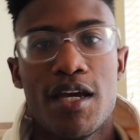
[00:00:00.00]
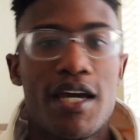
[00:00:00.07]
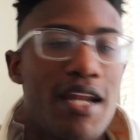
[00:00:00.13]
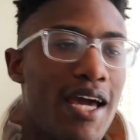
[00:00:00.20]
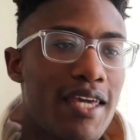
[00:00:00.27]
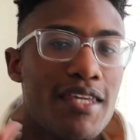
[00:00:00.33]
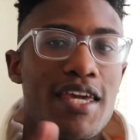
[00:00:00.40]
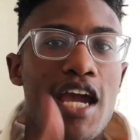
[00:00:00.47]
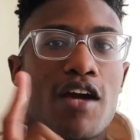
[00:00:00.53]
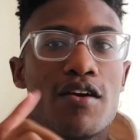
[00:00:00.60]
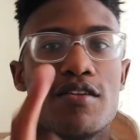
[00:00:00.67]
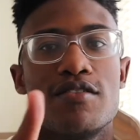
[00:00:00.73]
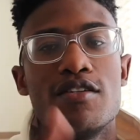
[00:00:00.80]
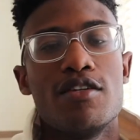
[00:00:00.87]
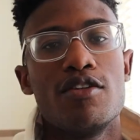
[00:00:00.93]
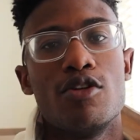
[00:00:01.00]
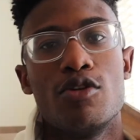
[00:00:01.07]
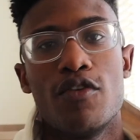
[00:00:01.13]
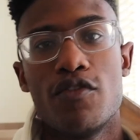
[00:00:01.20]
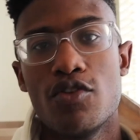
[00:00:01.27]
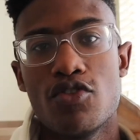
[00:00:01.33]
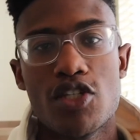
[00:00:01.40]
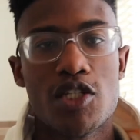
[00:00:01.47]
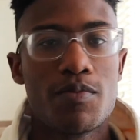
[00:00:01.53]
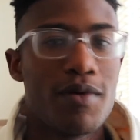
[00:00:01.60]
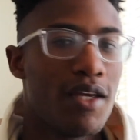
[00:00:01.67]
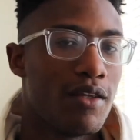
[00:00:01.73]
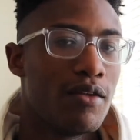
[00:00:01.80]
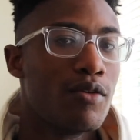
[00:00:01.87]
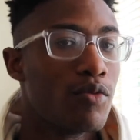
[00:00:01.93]
And I guarantee you, if you just
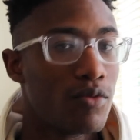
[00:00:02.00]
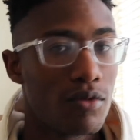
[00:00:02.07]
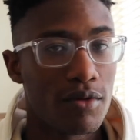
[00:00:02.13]
spend